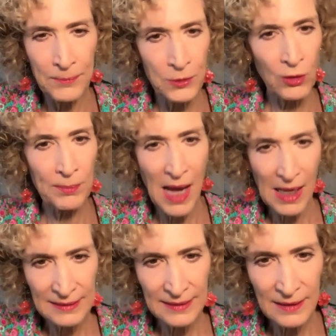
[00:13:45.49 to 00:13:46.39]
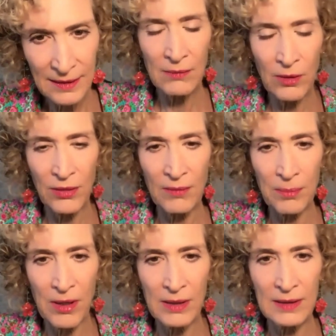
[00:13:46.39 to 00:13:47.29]
Doing boxing with the
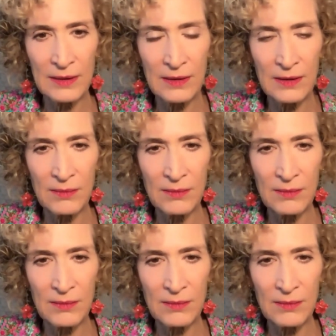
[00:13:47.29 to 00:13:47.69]
Parkinson's?